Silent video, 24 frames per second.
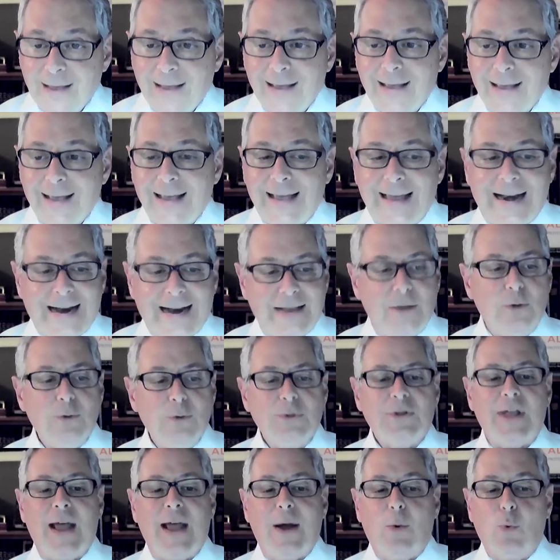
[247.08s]
And I
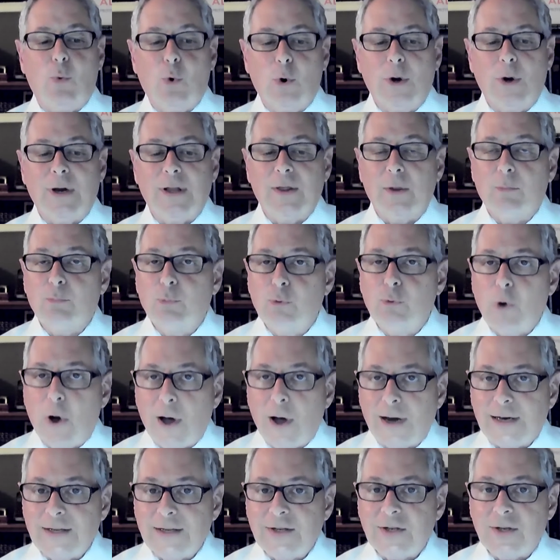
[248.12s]
use that word in the
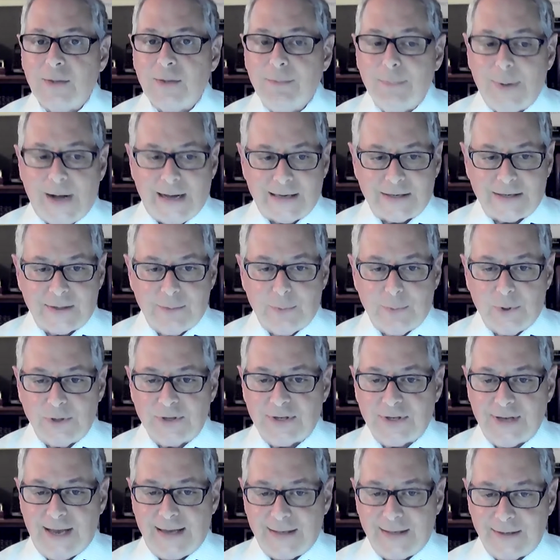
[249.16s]
broadest possible
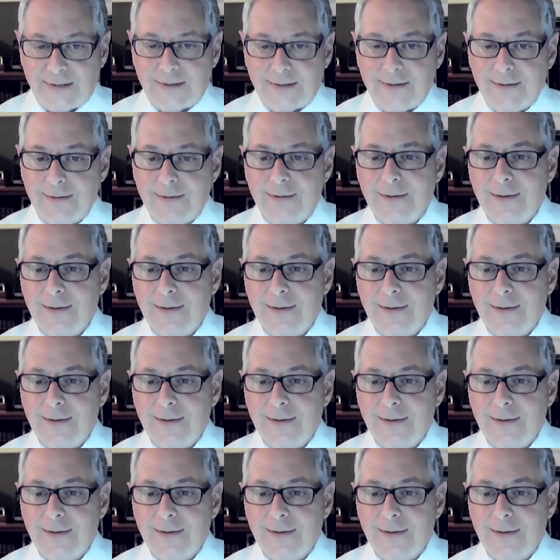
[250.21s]
sense.